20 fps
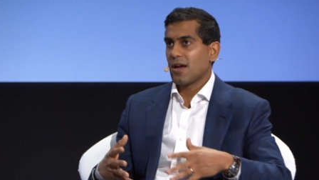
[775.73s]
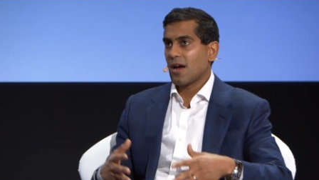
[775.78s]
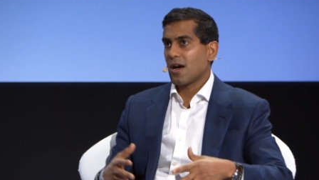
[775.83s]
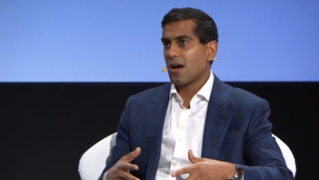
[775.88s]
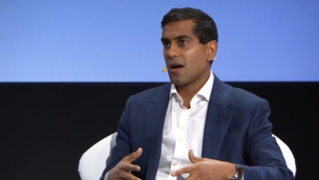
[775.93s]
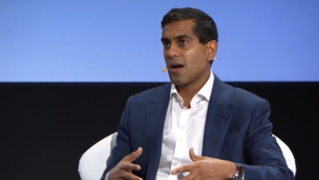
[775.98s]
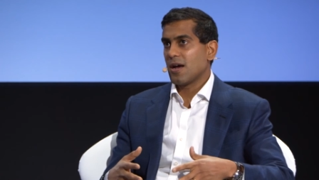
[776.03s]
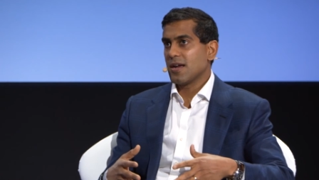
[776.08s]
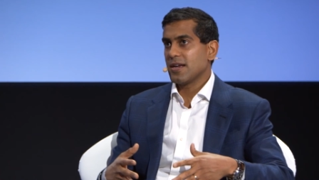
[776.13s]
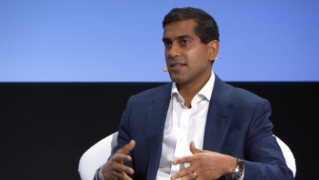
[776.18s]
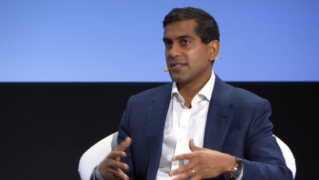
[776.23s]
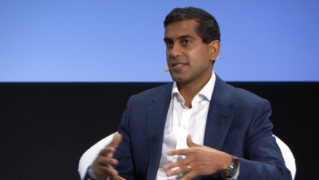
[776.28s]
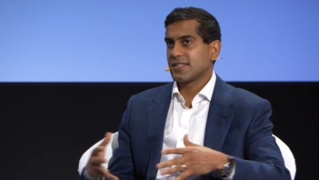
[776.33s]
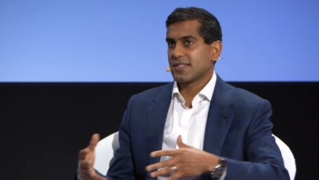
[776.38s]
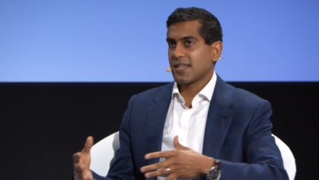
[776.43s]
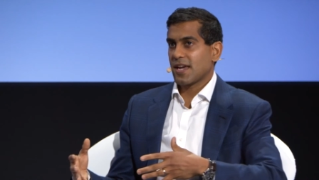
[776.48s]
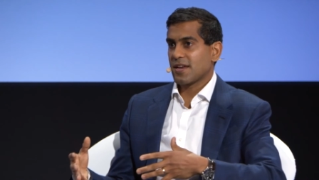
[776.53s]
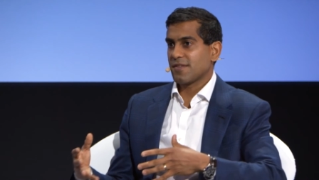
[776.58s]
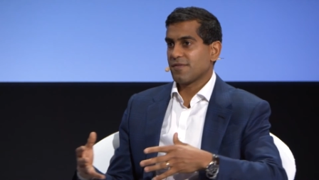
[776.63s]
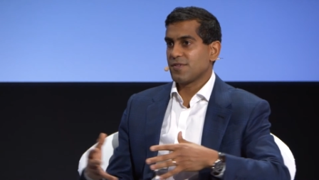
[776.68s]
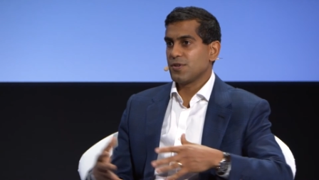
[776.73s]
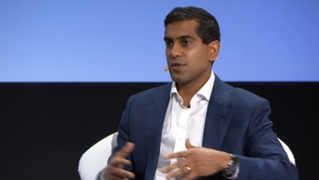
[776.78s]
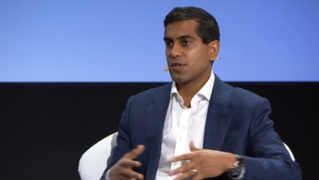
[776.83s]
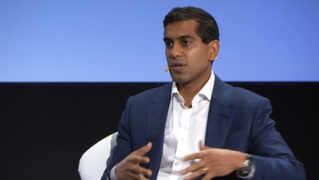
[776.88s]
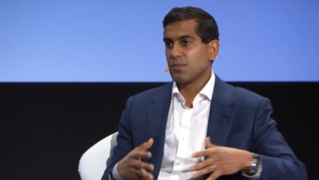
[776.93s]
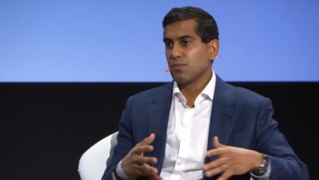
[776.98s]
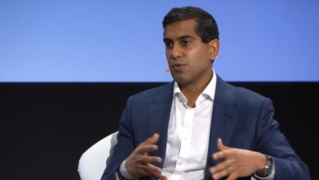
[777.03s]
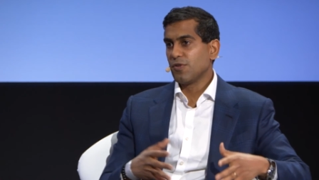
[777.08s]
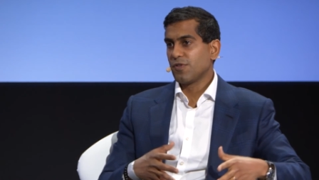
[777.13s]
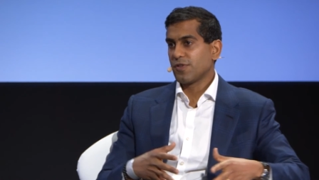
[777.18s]
Uh, instead, if you
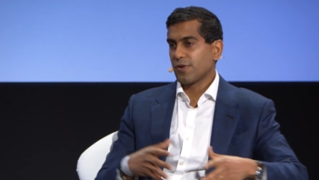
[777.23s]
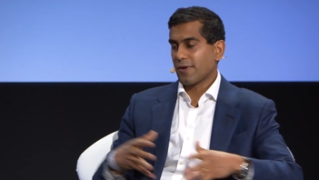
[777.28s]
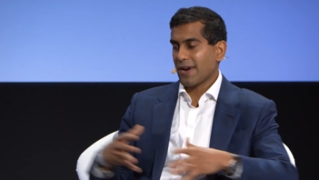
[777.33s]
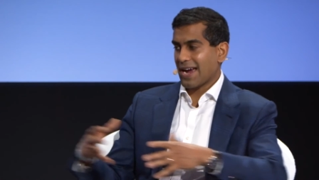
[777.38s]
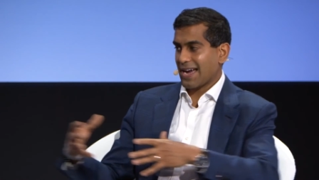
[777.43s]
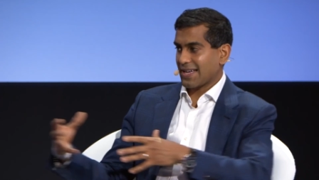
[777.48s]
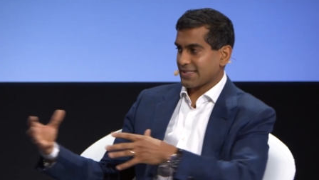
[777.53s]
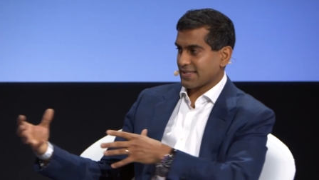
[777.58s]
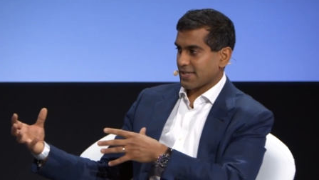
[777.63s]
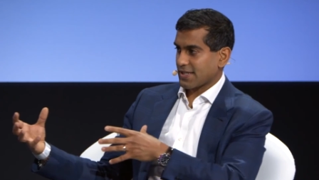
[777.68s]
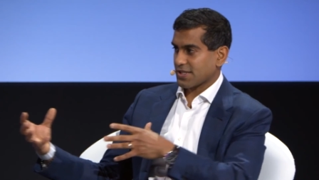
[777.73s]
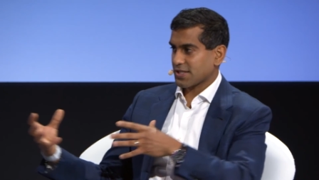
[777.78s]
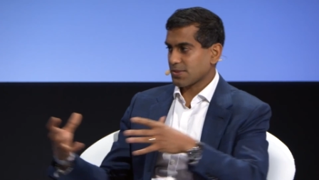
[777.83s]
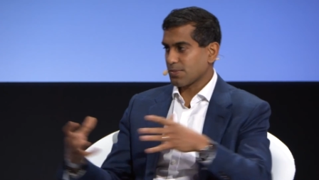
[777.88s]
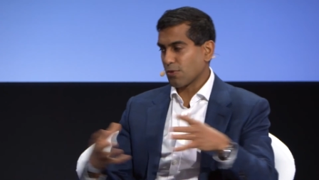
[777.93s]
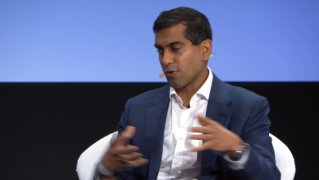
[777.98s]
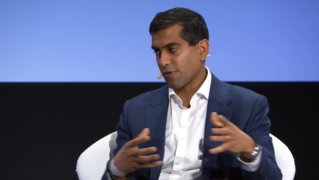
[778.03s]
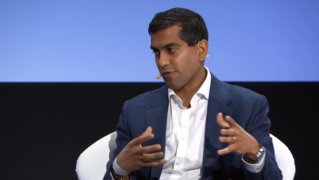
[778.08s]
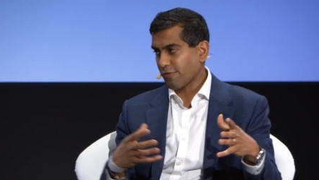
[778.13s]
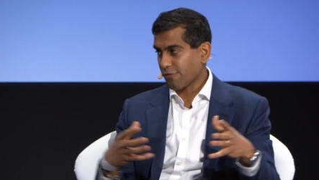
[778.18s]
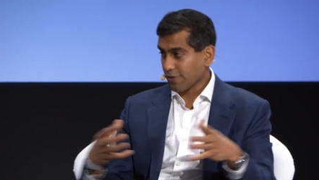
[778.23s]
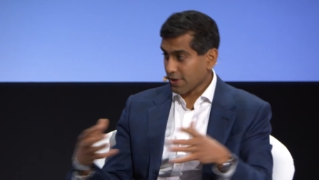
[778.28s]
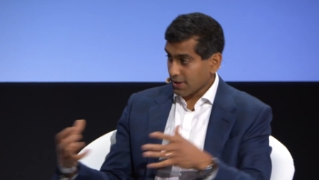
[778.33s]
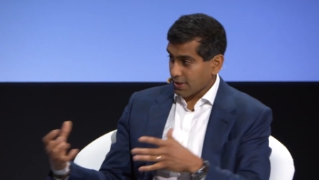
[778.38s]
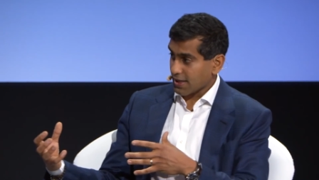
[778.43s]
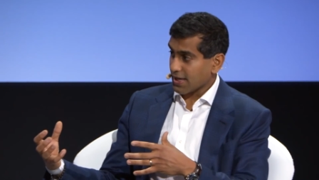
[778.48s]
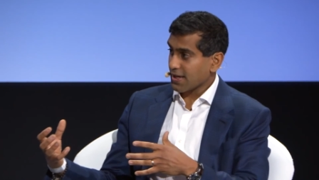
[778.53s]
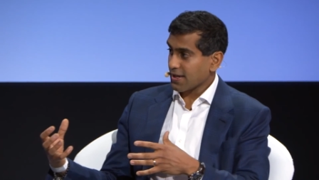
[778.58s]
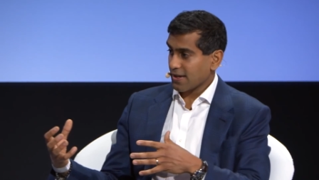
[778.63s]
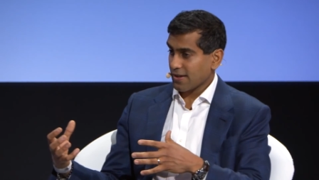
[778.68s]
can move your assets more
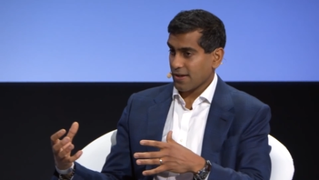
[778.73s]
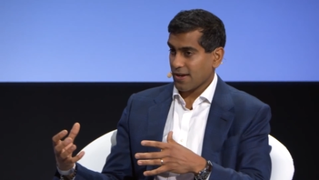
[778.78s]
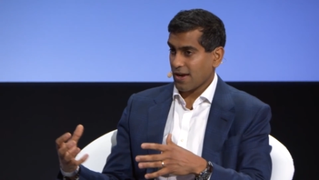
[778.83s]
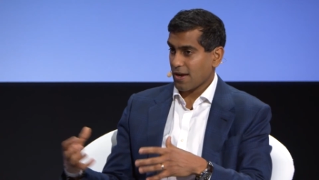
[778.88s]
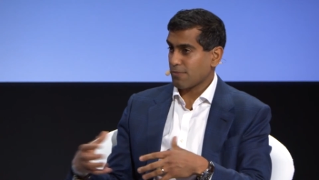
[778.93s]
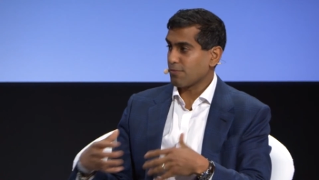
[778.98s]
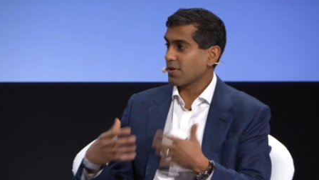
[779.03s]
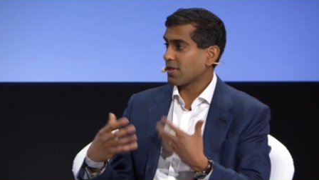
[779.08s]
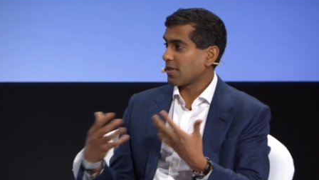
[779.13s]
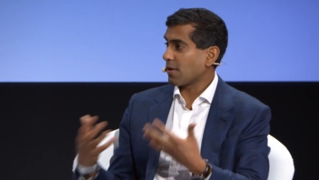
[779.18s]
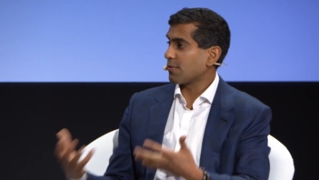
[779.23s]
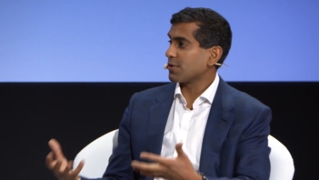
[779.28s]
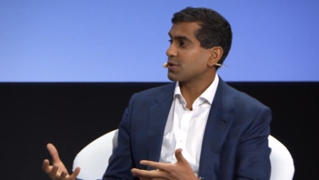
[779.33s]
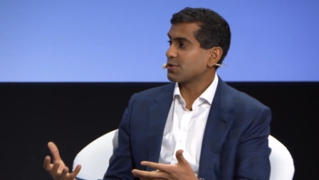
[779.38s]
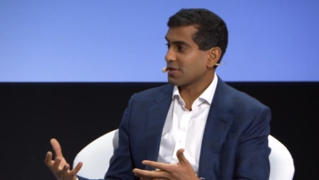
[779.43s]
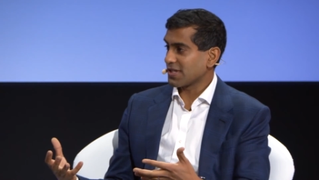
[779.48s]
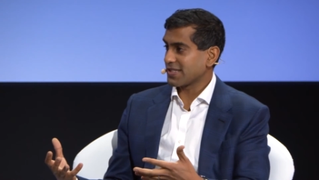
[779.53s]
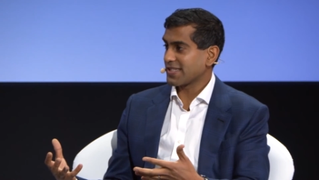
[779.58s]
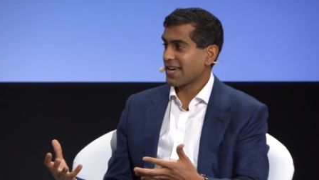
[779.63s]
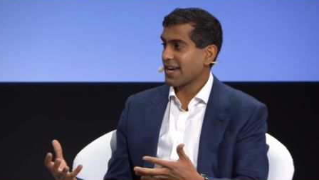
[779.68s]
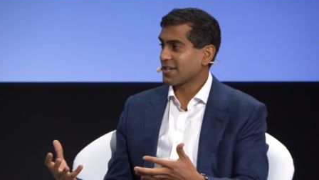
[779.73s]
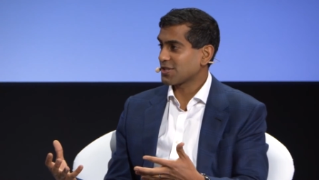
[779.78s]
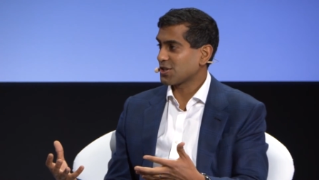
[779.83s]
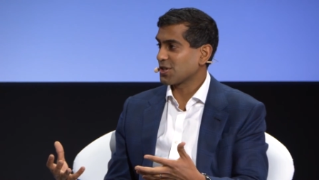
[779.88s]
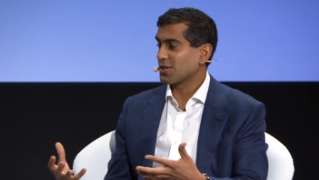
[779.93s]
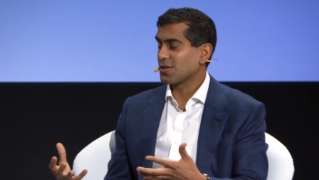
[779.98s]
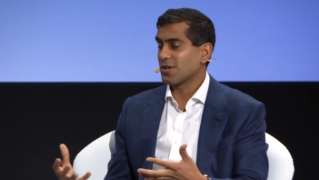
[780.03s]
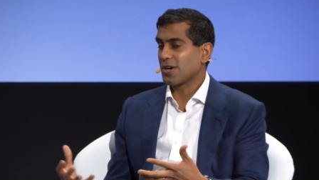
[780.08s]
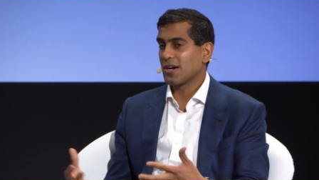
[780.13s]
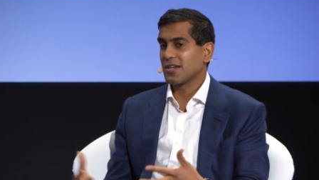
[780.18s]
freely and with lower
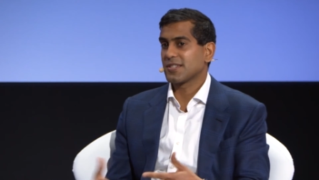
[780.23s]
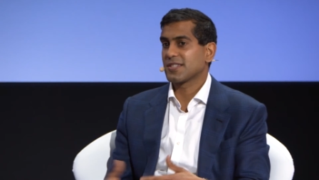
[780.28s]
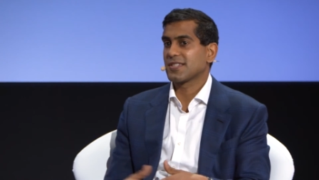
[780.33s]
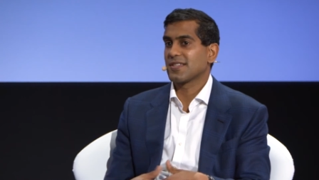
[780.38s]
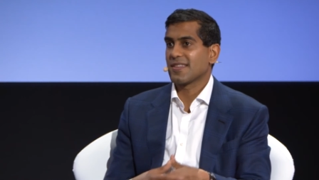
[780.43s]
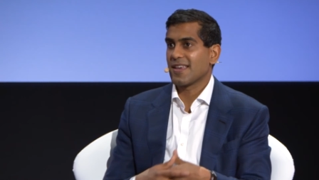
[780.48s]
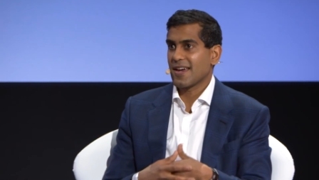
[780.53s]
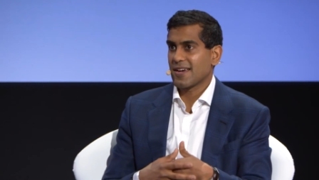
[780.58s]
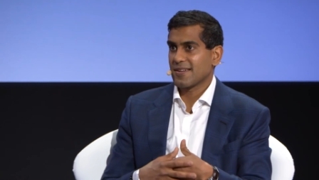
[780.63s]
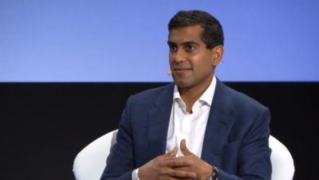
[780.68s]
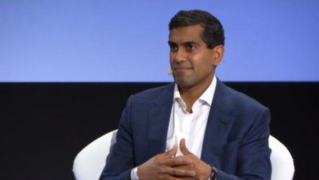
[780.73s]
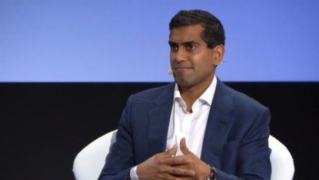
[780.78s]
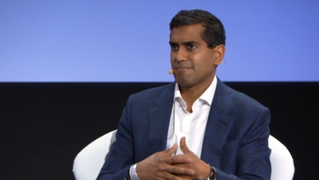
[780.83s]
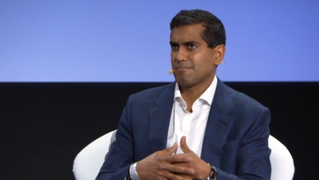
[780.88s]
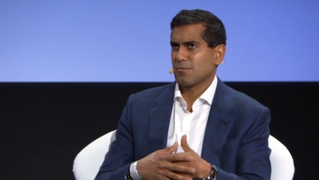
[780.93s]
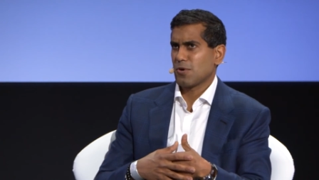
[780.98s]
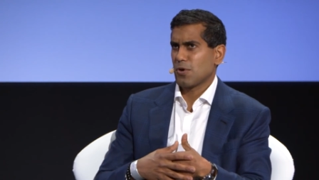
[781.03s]
transaction costs, that